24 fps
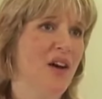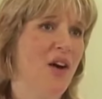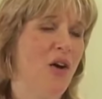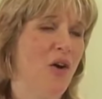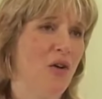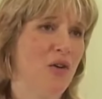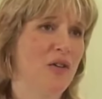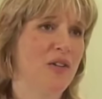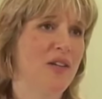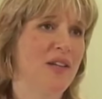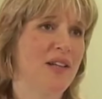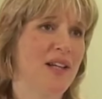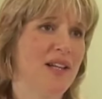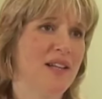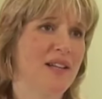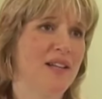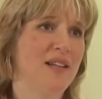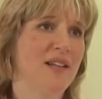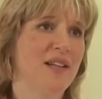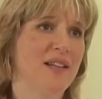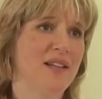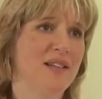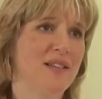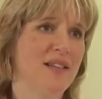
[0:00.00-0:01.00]
on a
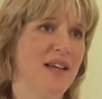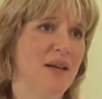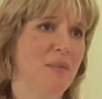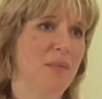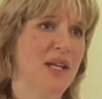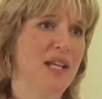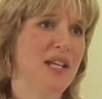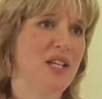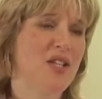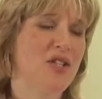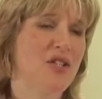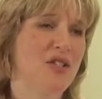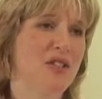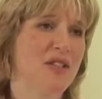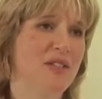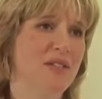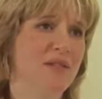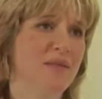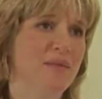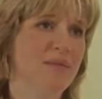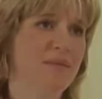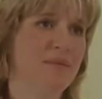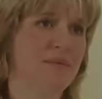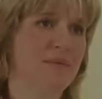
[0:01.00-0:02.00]
clinical examination.